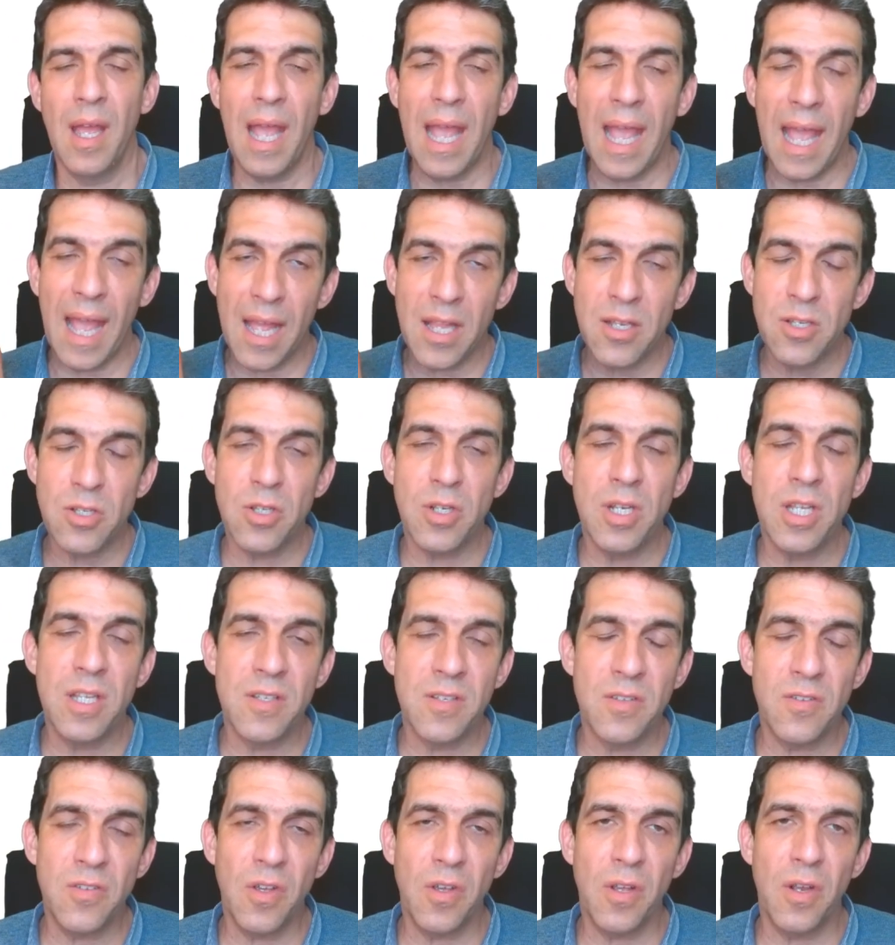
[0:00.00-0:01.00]
And you need
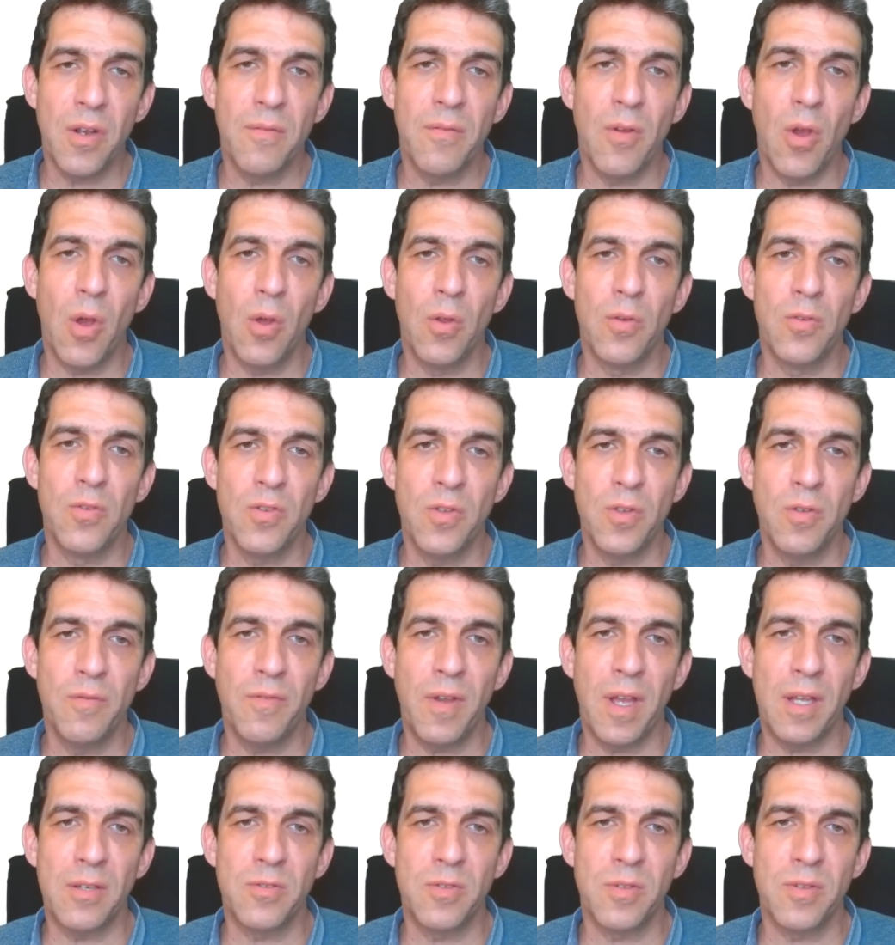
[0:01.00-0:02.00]
to turn on
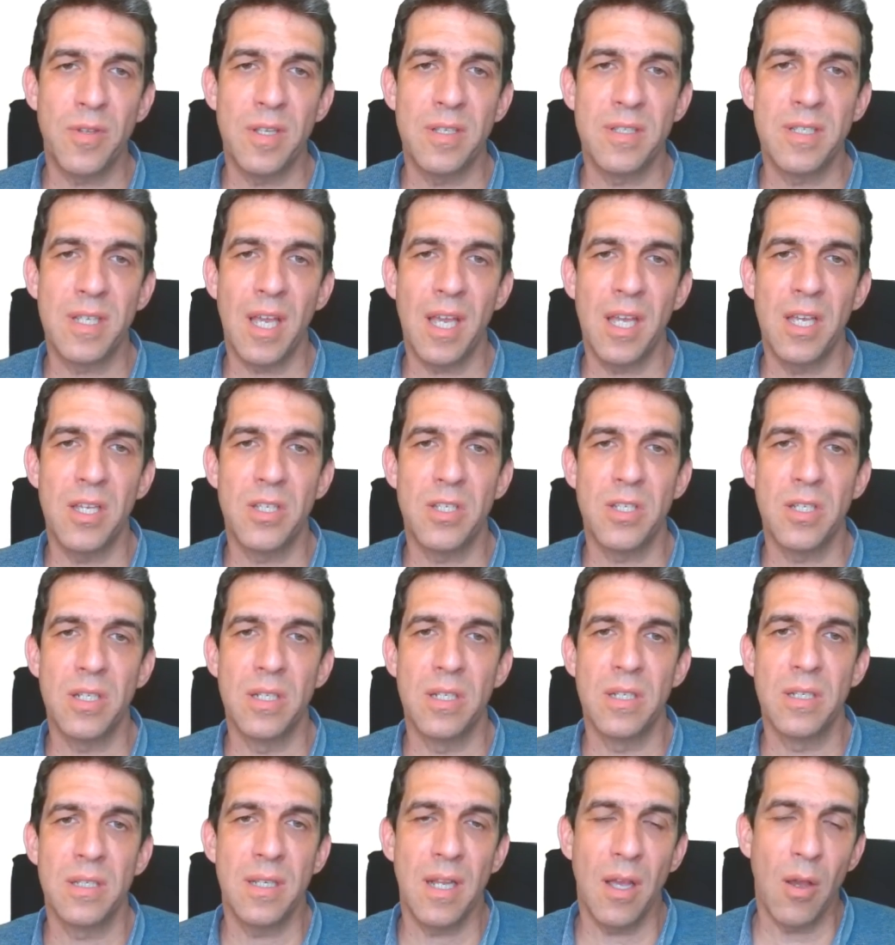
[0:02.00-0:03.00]
two-factor authentication.
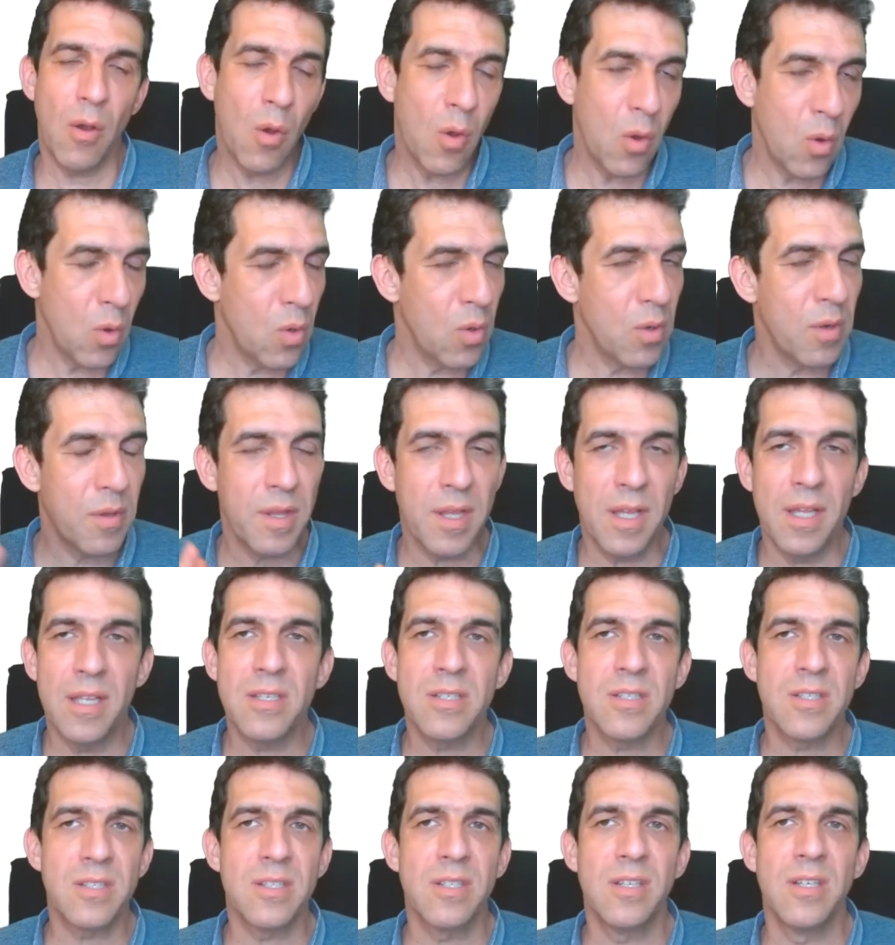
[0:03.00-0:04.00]
Now, all of
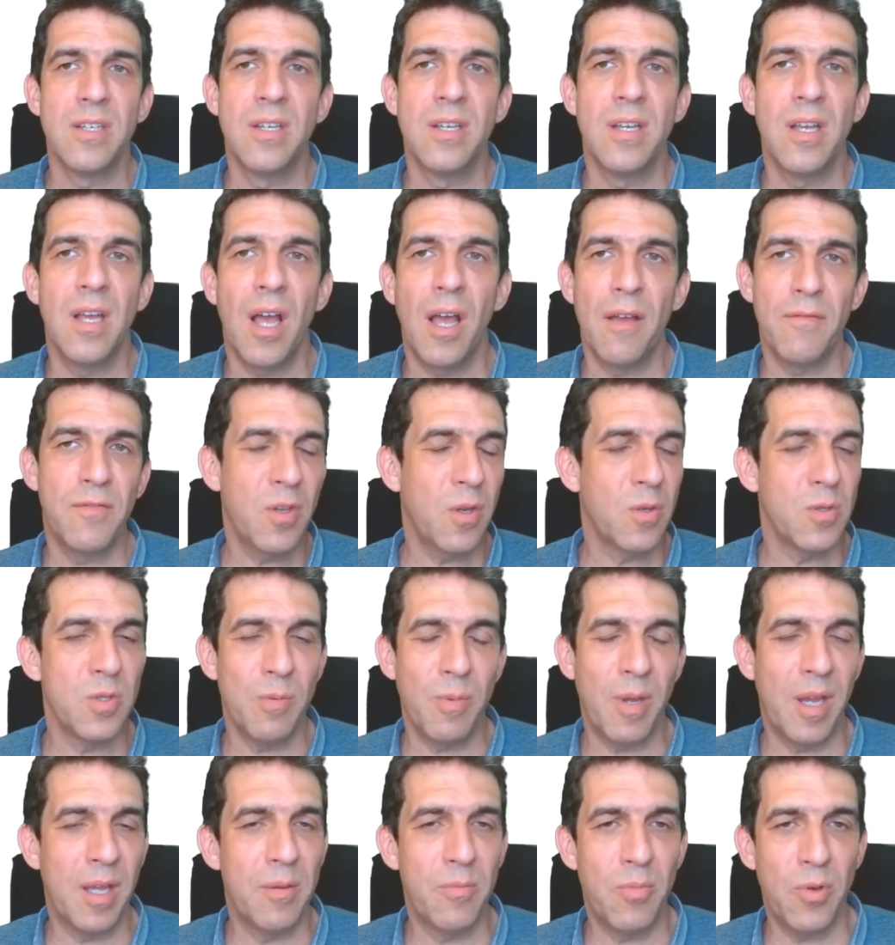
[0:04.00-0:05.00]
this I've told you
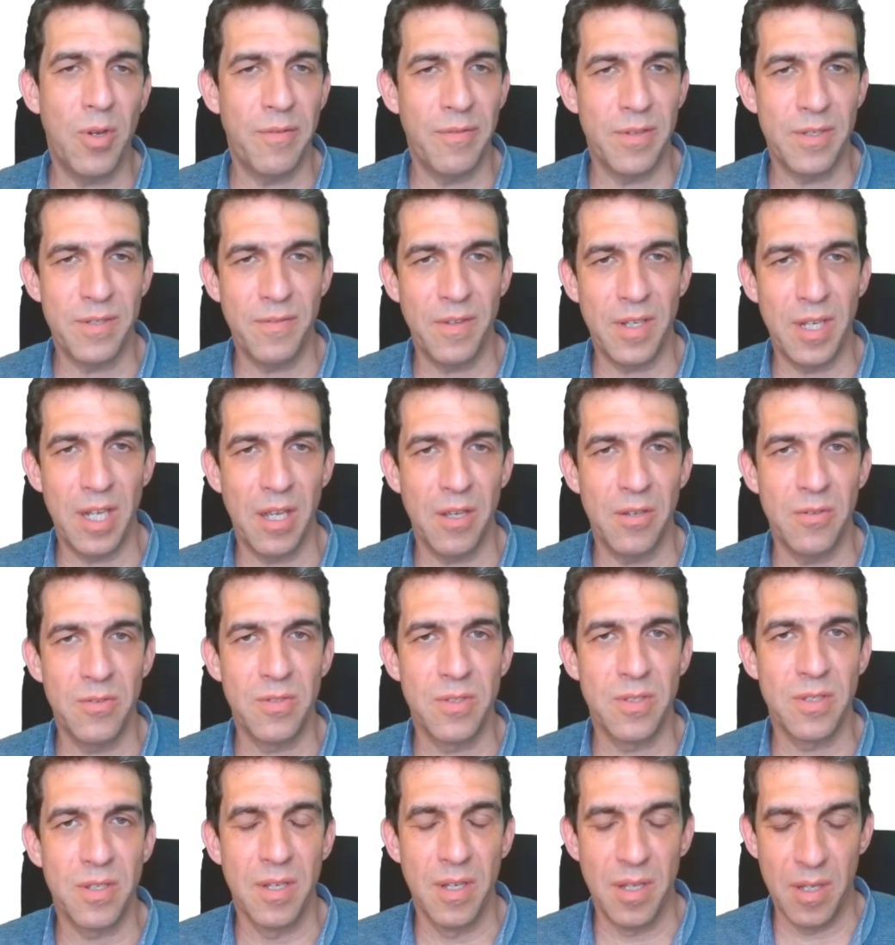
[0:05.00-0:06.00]
about in previous
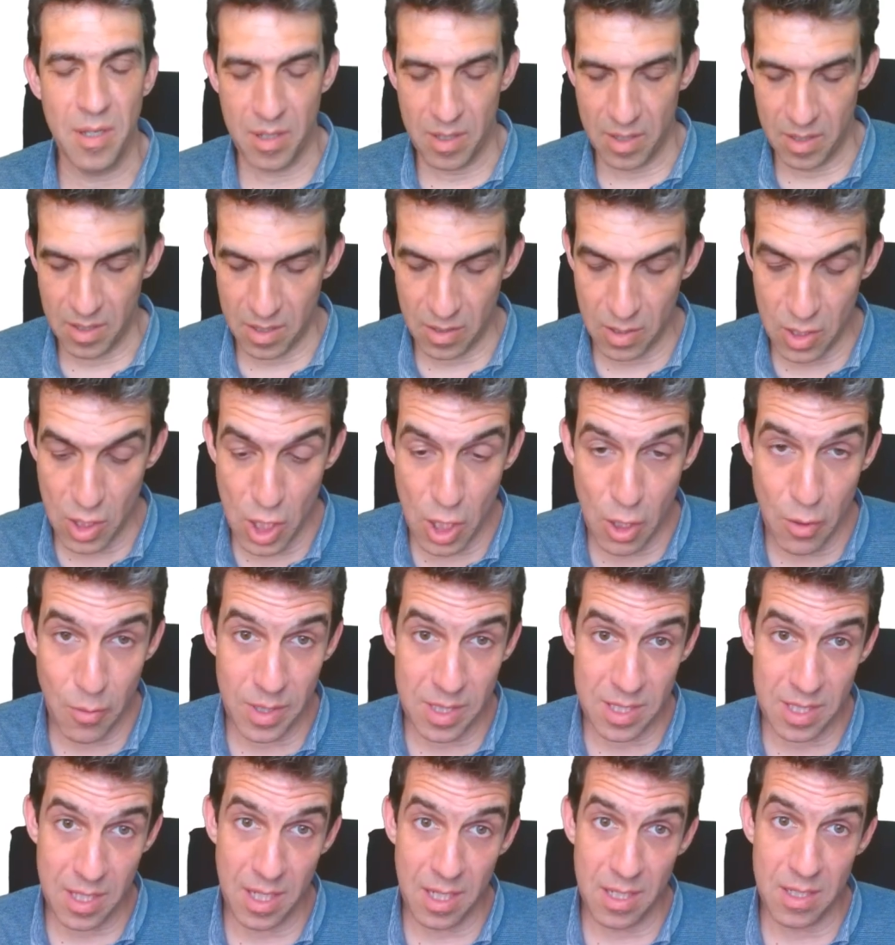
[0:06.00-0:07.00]
videos. The
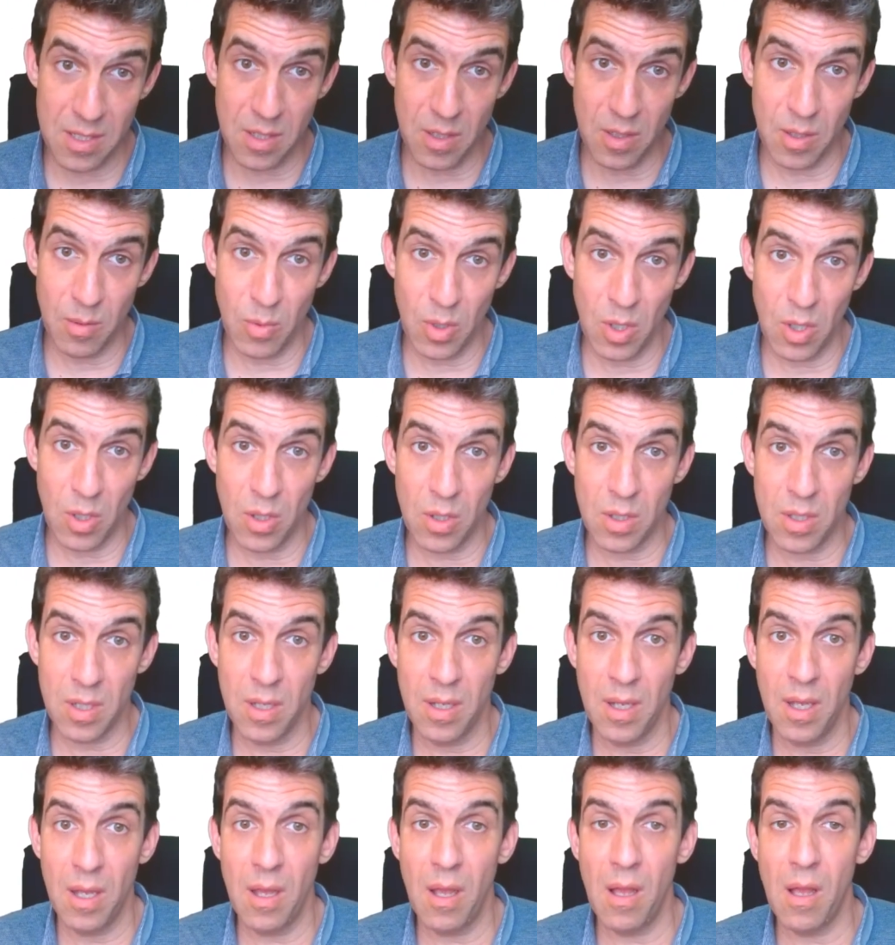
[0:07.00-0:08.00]
newest kids on the block
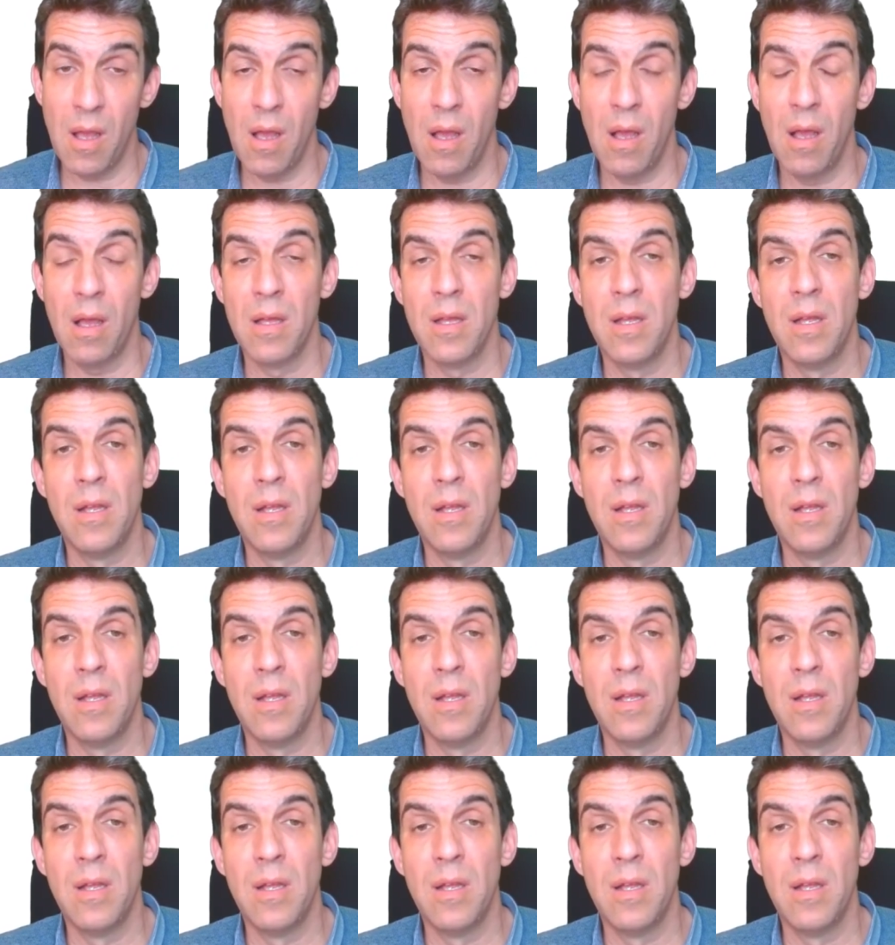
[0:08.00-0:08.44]
are